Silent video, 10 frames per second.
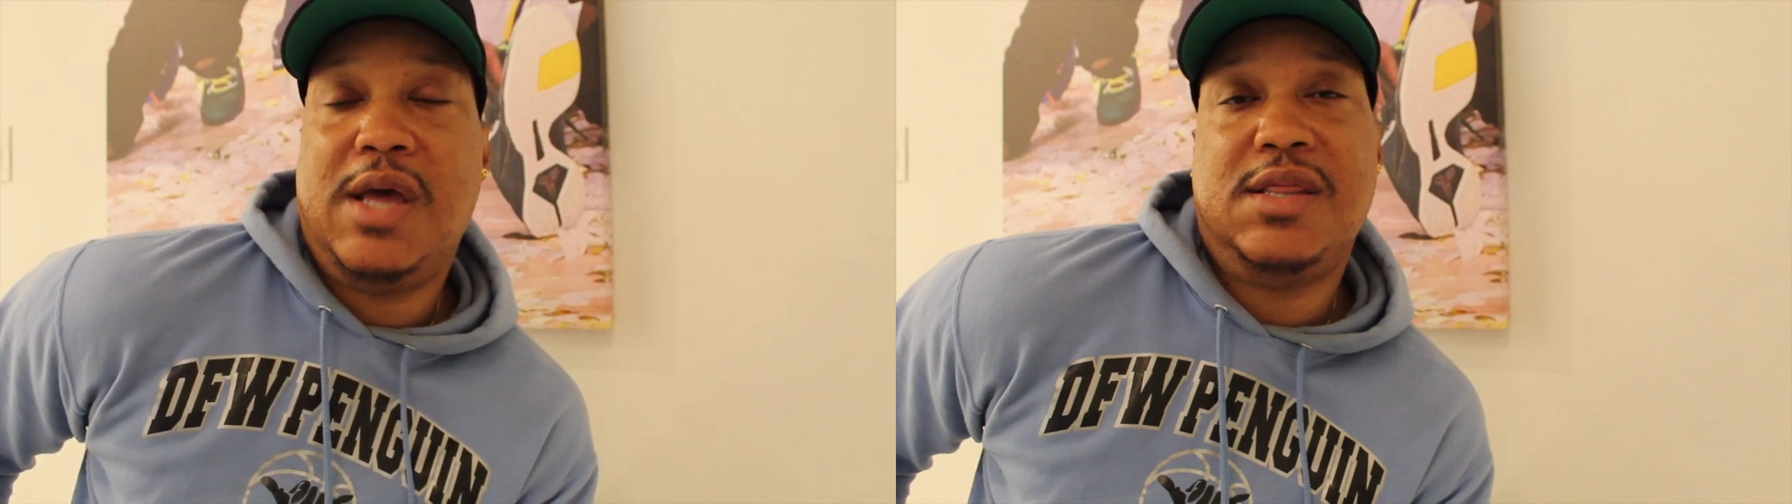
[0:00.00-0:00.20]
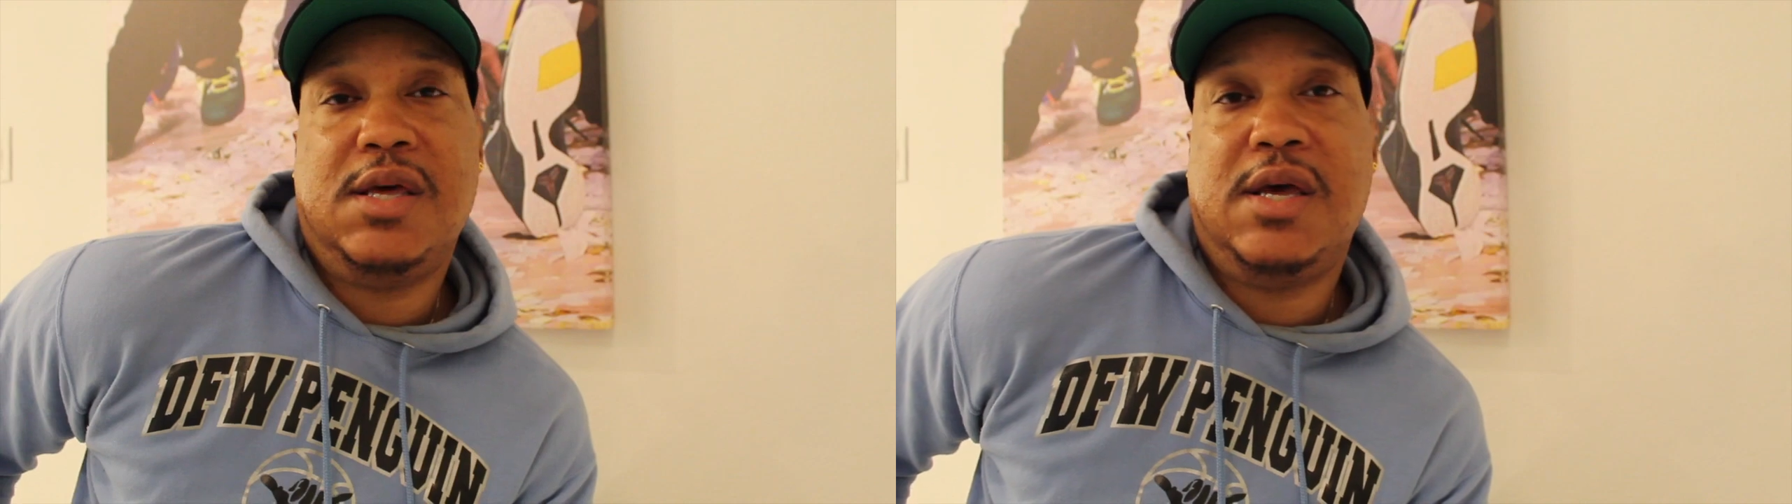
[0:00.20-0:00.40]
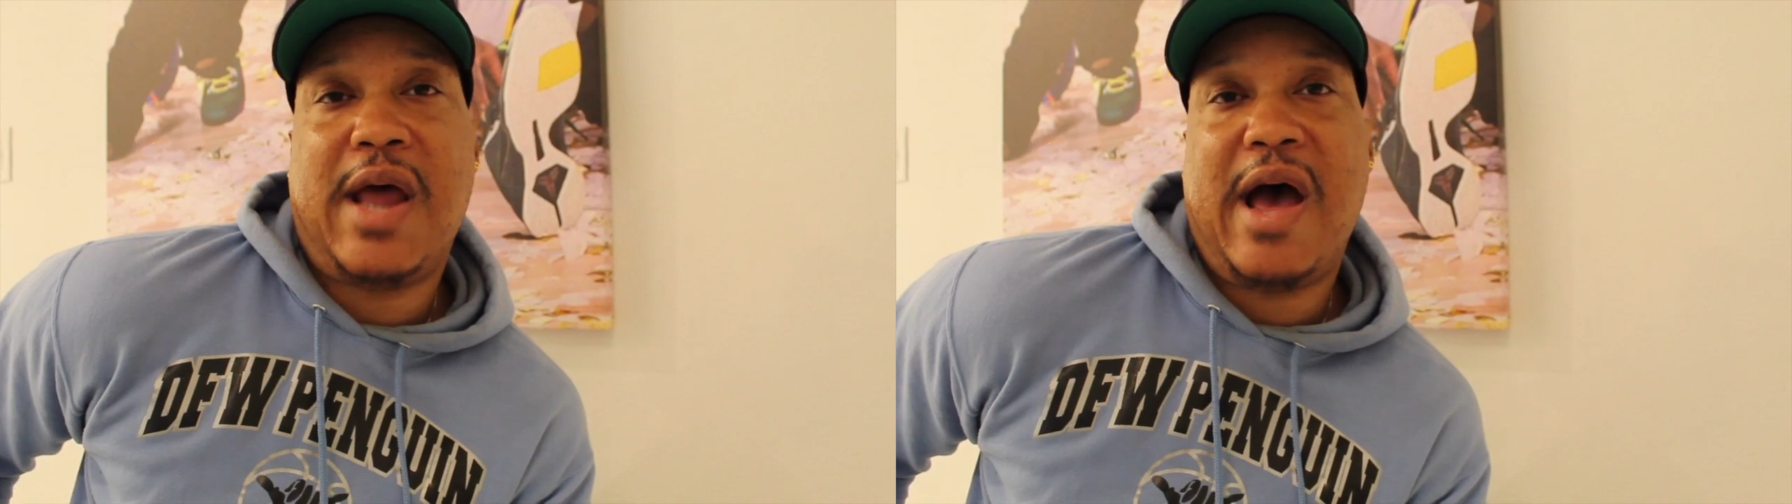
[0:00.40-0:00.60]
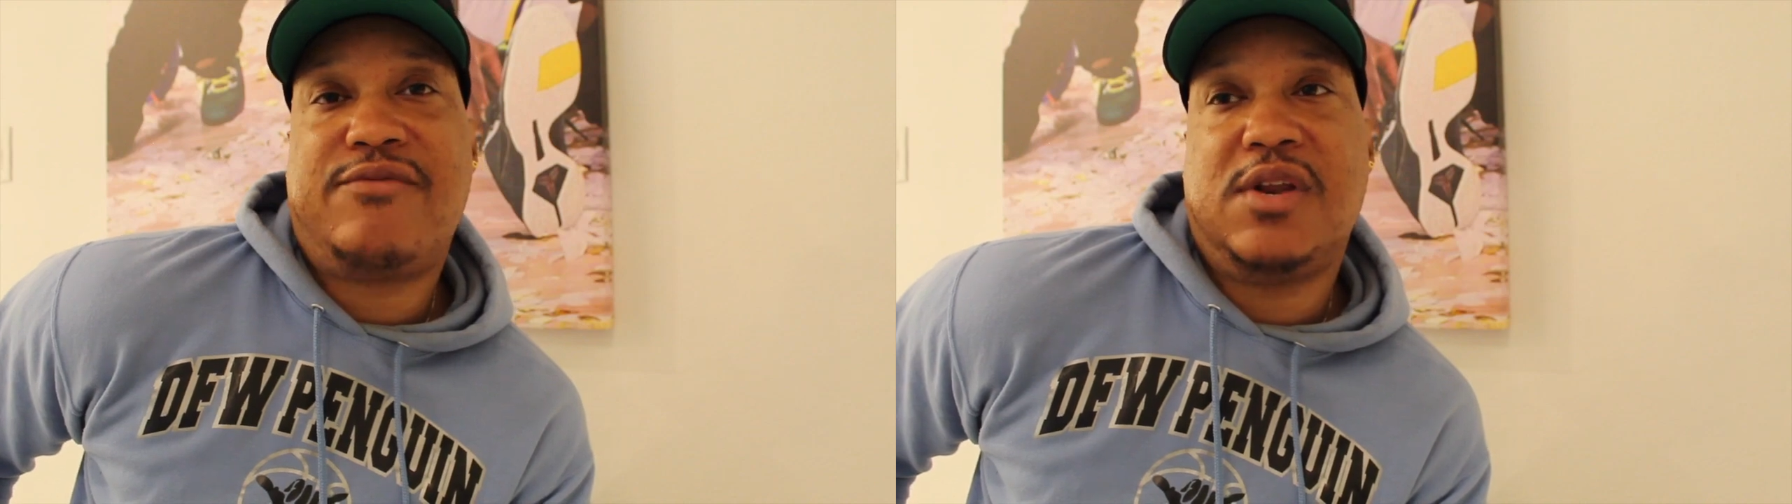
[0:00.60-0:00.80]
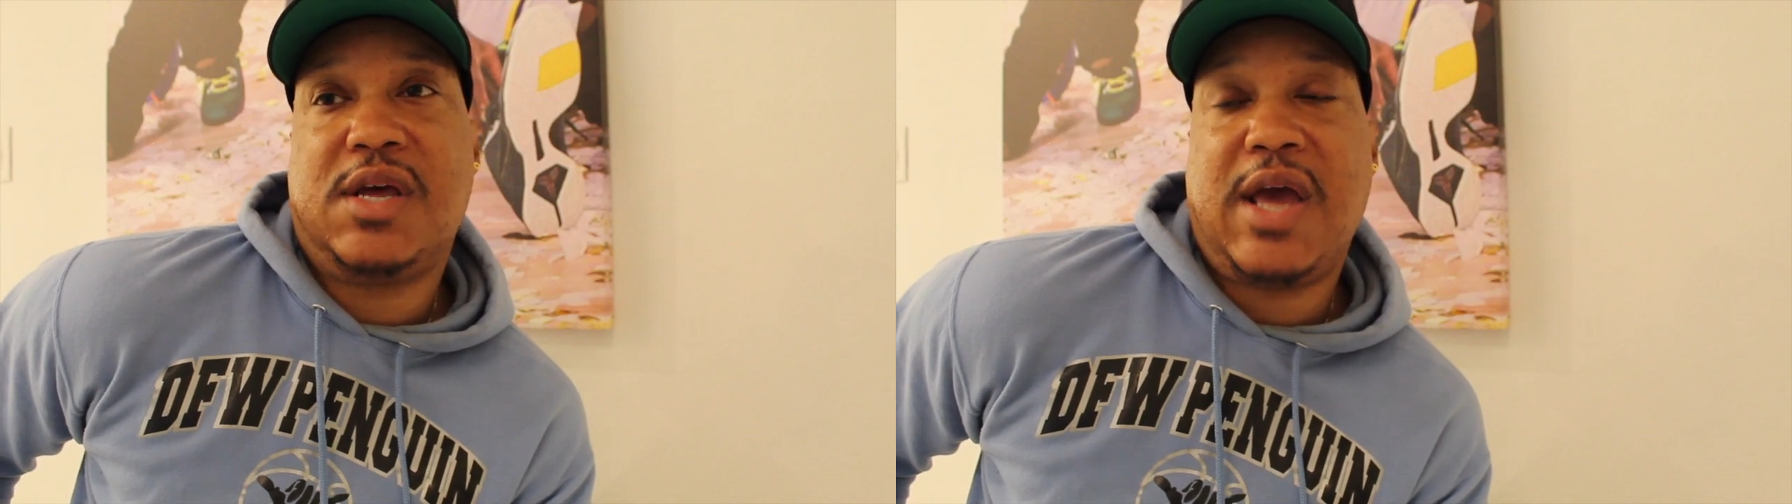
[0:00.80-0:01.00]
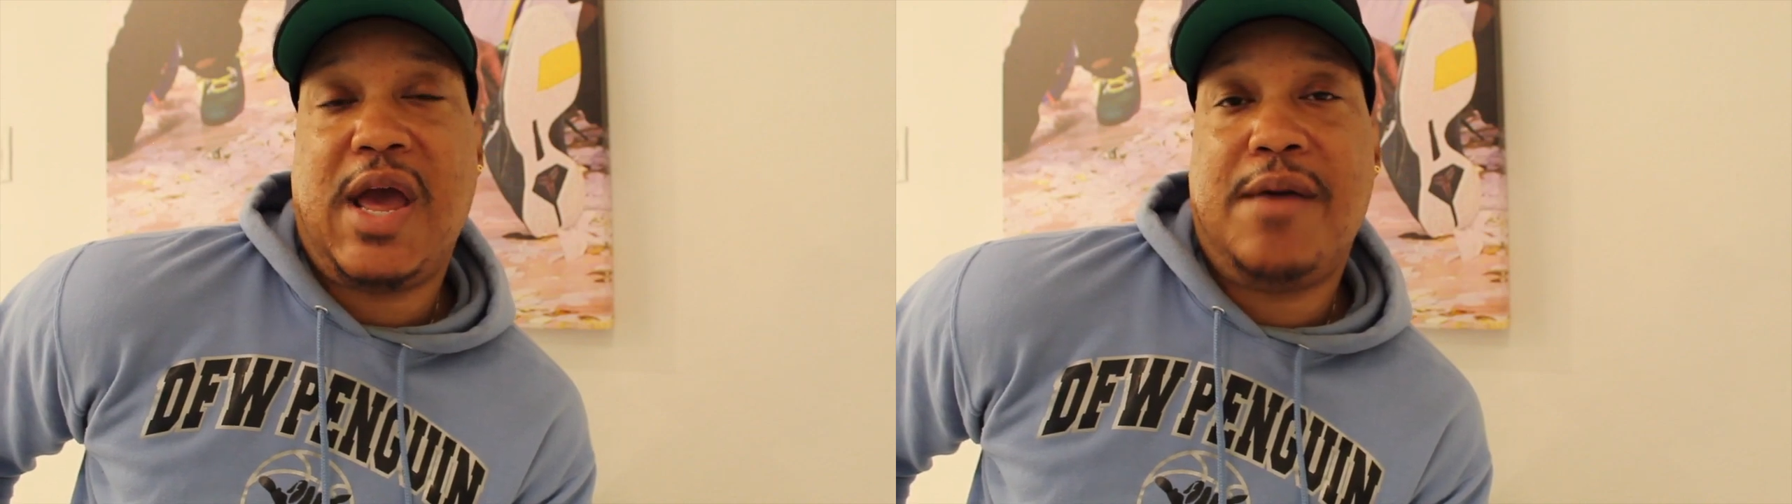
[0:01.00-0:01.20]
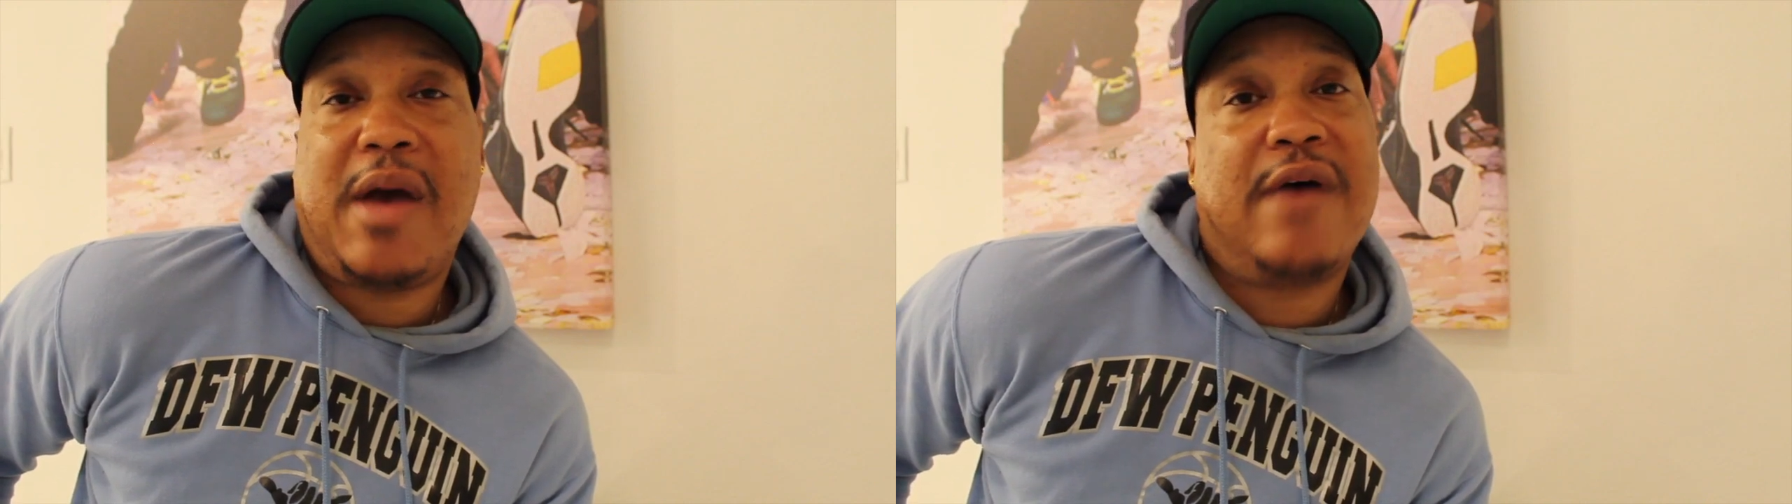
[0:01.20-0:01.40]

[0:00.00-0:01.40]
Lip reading: and then after the game,